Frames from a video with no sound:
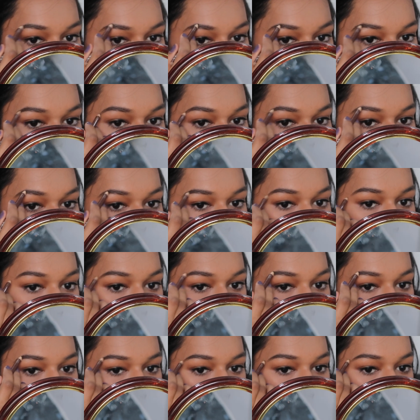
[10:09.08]
This is in the
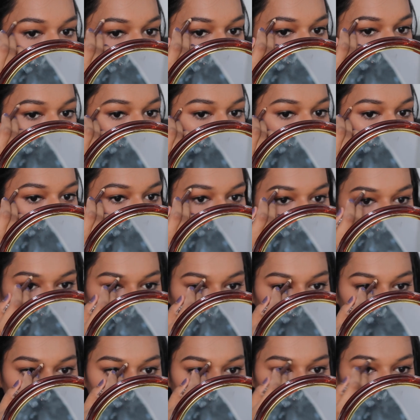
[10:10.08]
shade dark
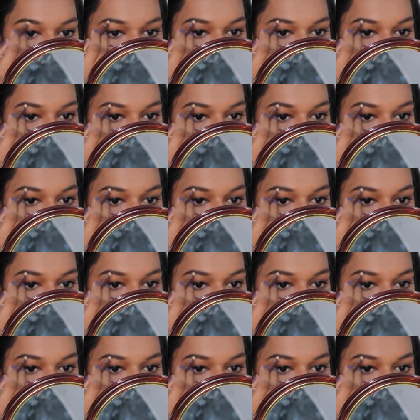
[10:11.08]
brown.